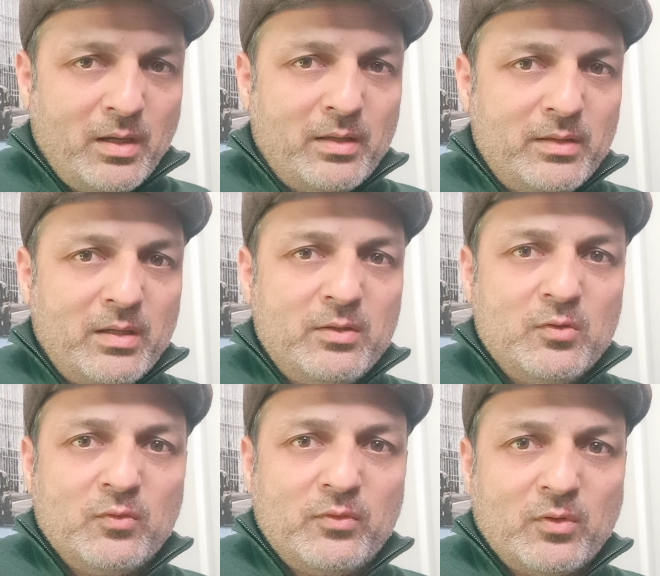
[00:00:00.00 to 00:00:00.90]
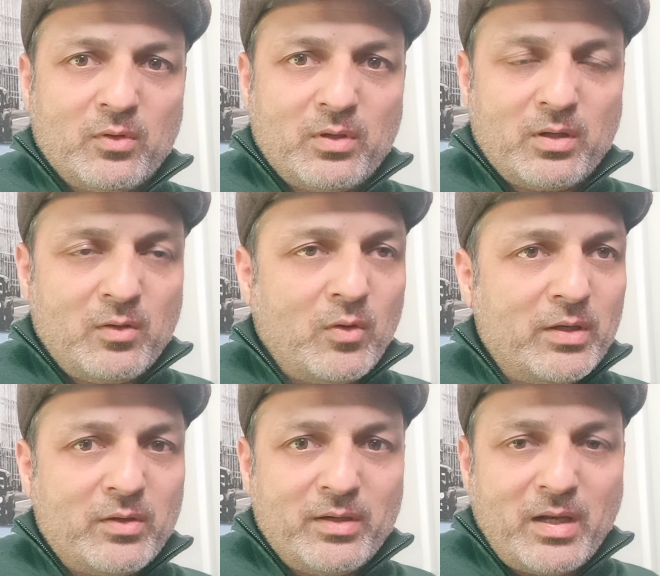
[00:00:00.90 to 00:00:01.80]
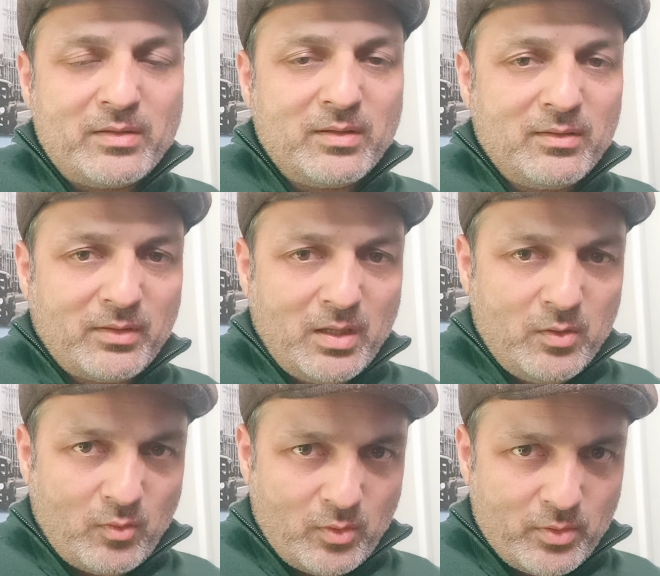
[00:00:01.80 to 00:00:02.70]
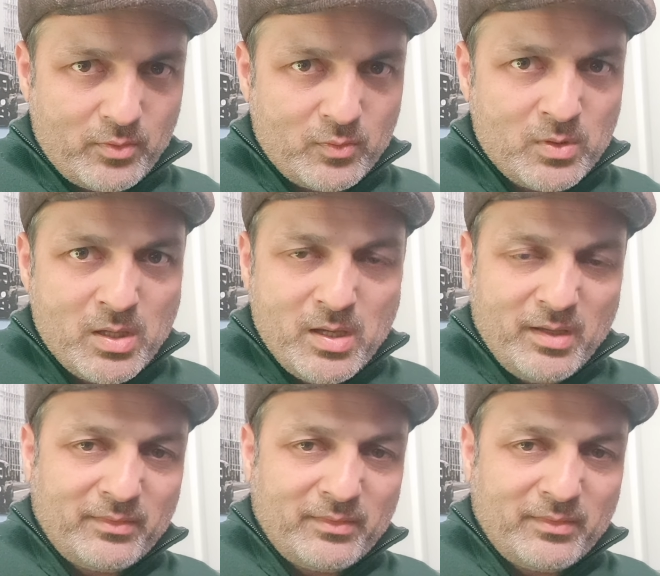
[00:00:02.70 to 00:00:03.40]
and then use your login credentials in order to